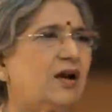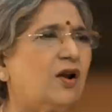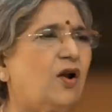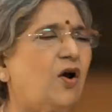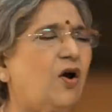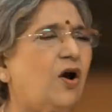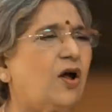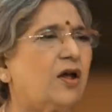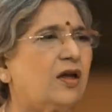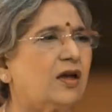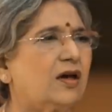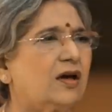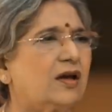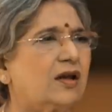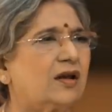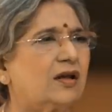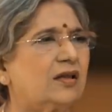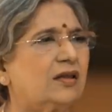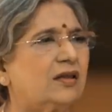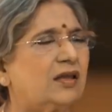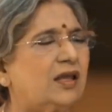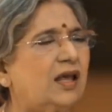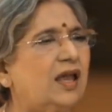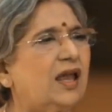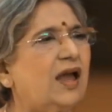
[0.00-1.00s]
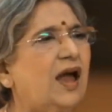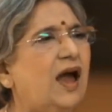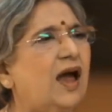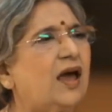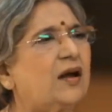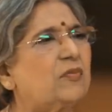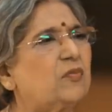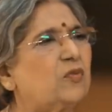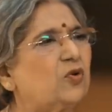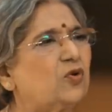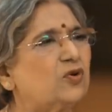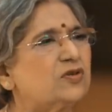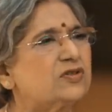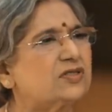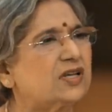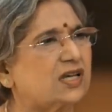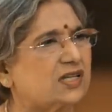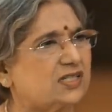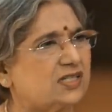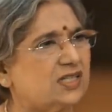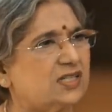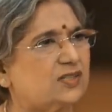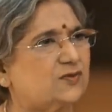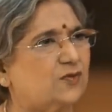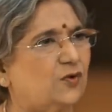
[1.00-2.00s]
a lawyer, they are more
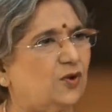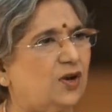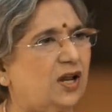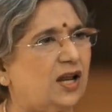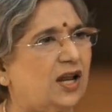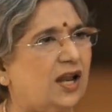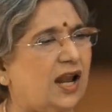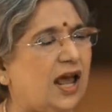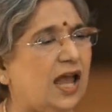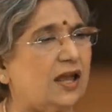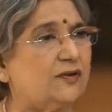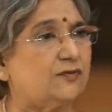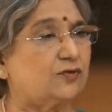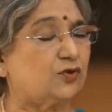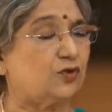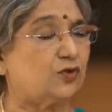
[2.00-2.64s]
successful in life,